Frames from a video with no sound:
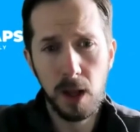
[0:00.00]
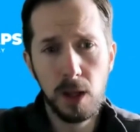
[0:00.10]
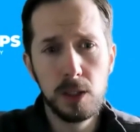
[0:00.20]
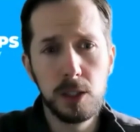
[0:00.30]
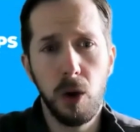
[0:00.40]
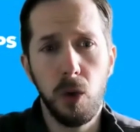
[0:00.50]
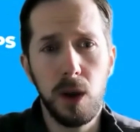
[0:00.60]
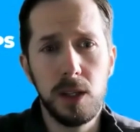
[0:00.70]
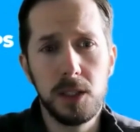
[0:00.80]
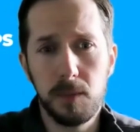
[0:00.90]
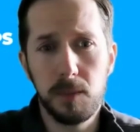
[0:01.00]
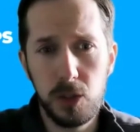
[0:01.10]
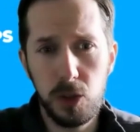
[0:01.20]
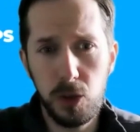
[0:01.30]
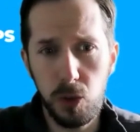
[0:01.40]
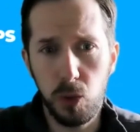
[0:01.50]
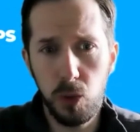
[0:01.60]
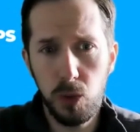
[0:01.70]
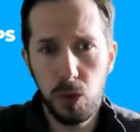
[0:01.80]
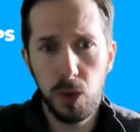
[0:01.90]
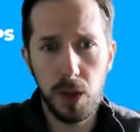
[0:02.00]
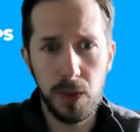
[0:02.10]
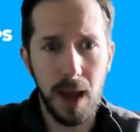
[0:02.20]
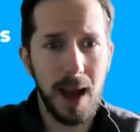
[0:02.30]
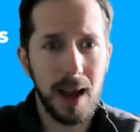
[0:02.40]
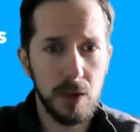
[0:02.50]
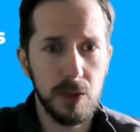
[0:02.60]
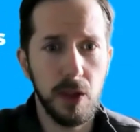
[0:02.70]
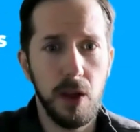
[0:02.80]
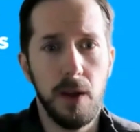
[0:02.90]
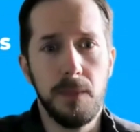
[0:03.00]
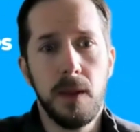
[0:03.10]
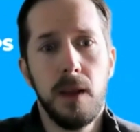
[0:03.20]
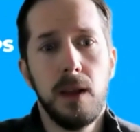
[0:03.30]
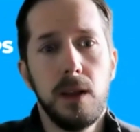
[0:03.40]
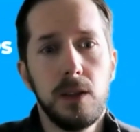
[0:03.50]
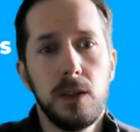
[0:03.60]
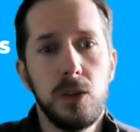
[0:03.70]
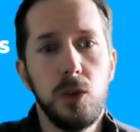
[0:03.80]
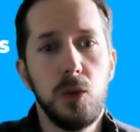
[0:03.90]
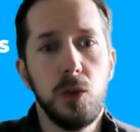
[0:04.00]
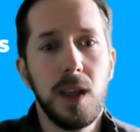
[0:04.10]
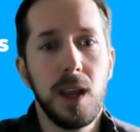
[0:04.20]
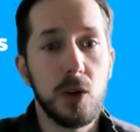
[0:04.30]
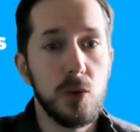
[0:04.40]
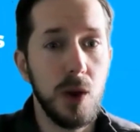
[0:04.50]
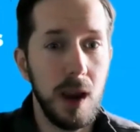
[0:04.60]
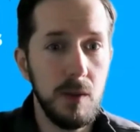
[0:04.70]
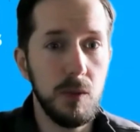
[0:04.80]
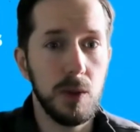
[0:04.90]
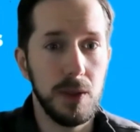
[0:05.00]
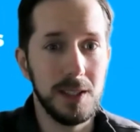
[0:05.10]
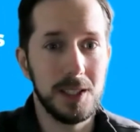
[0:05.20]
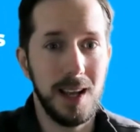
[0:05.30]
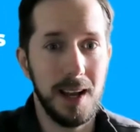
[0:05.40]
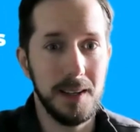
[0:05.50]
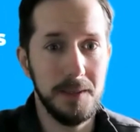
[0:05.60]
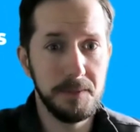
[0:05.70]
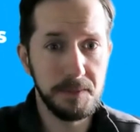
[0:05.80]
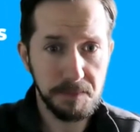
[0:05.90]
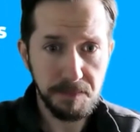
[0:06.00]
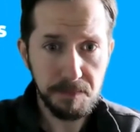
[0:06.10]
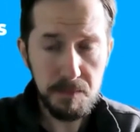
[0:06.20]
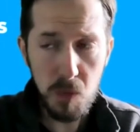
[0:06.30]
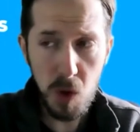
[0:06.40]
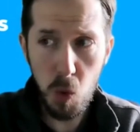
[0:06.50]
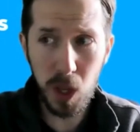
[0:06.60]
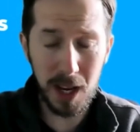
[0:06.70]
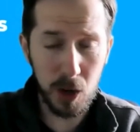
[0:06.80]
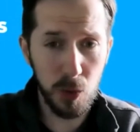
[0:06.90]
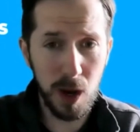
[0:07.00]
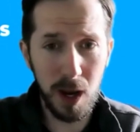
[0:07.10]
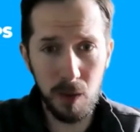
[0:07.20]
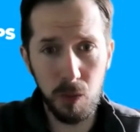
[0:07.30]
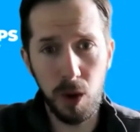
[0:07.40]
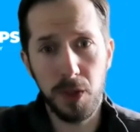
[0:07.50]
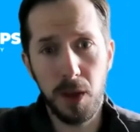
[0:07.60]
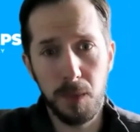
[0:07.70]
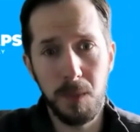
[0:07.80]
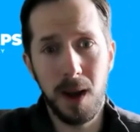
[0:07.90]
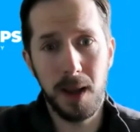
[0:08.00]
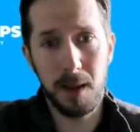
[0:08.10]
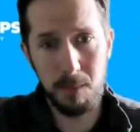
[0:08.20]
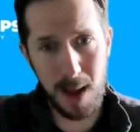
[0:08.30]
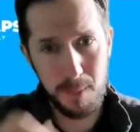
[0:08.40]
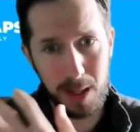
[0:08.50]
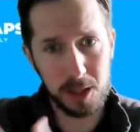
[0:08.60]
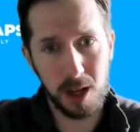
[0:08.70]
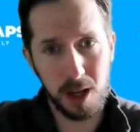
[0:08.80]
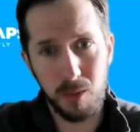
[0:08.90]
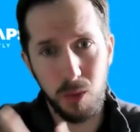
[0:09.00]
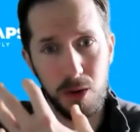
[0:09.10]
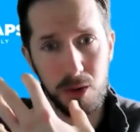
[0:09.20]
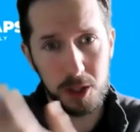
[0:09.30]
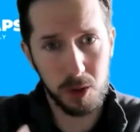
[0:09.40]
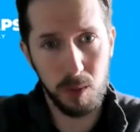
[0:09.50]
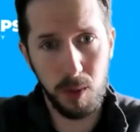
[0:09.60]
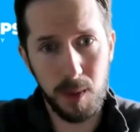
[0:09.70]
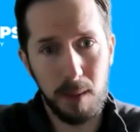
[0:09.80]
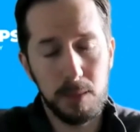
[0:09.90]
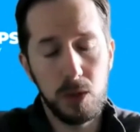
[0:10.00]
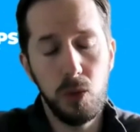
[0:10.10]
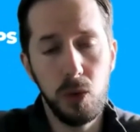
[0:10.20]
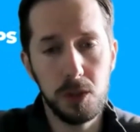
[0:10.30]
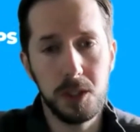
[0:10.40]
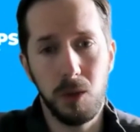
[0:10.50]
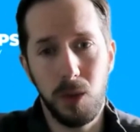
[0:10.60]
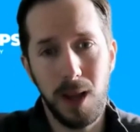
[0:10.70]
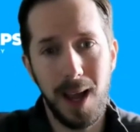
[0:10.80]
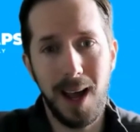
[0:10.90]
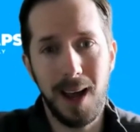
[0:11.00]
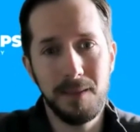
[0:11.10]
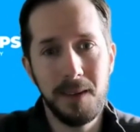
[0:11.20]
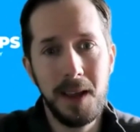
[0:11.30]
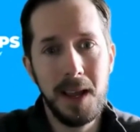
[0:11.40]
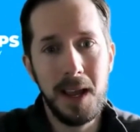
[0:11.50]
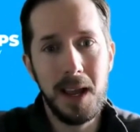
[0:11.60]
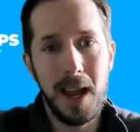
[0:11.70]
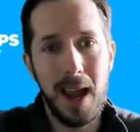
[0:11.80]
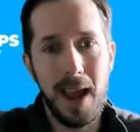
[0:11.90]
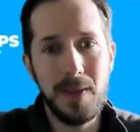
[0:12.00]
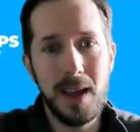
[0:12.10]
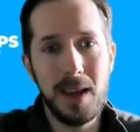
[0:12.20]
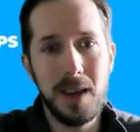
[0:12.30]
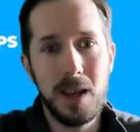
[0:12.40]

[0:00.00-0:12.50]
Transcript: So it is up to you in the hackathon to get creative with this data, get creative with my mapping software, the Scribble Map tools that we have, and then